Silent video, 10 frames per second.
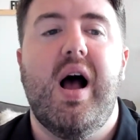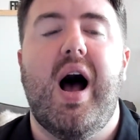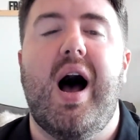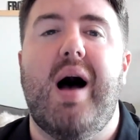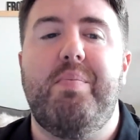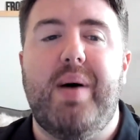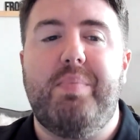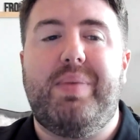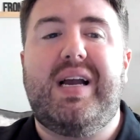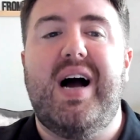
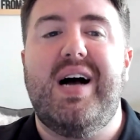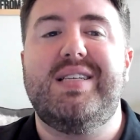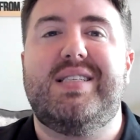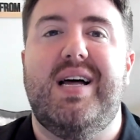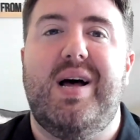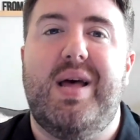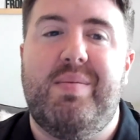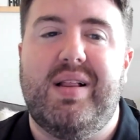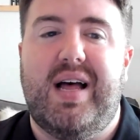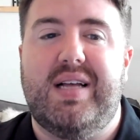but because the
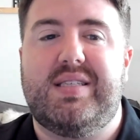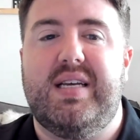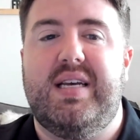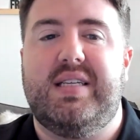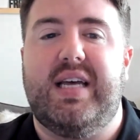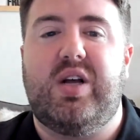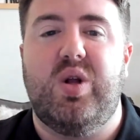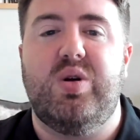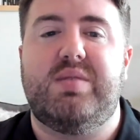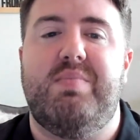MLS is a
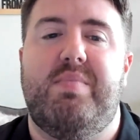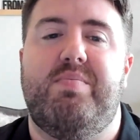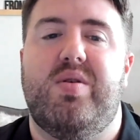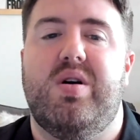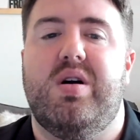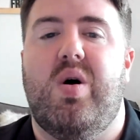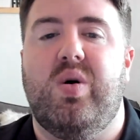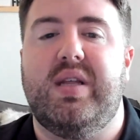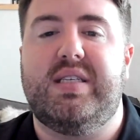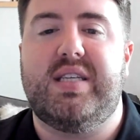closed member
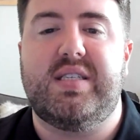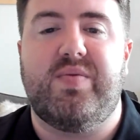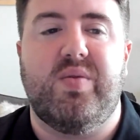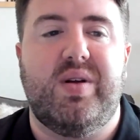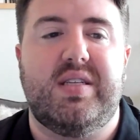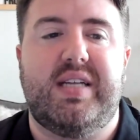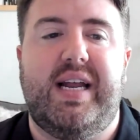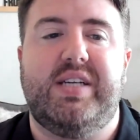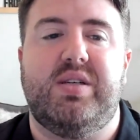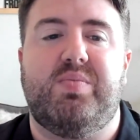only system for real estate
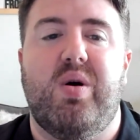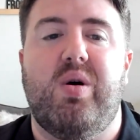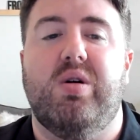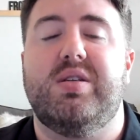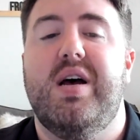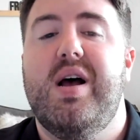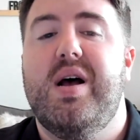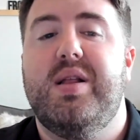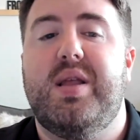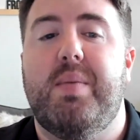agents and brokers,
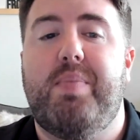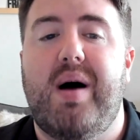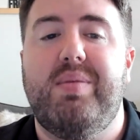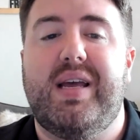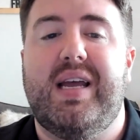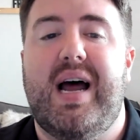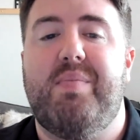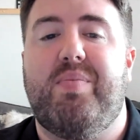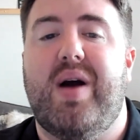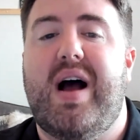the public
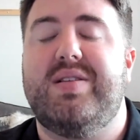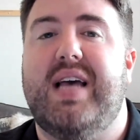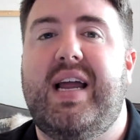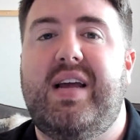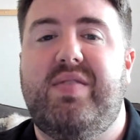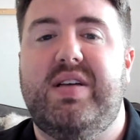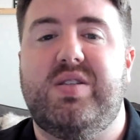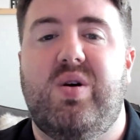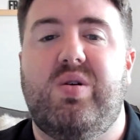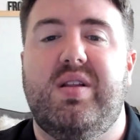cannot browse any of these
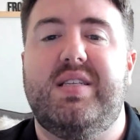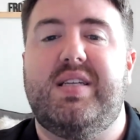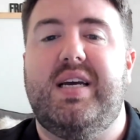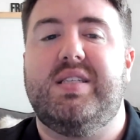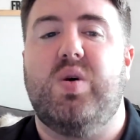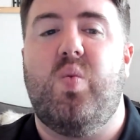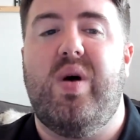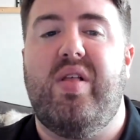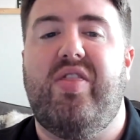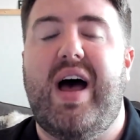local listings
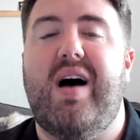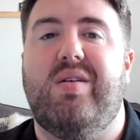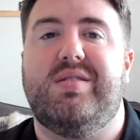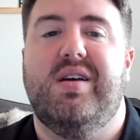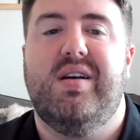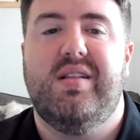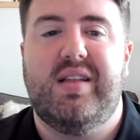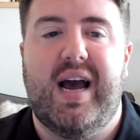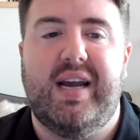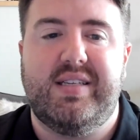without
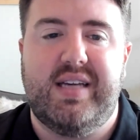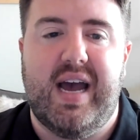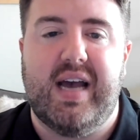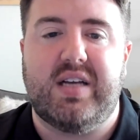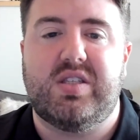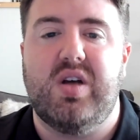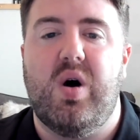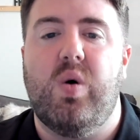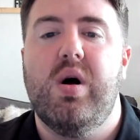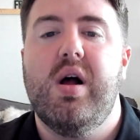the IDX.
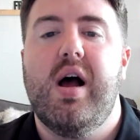So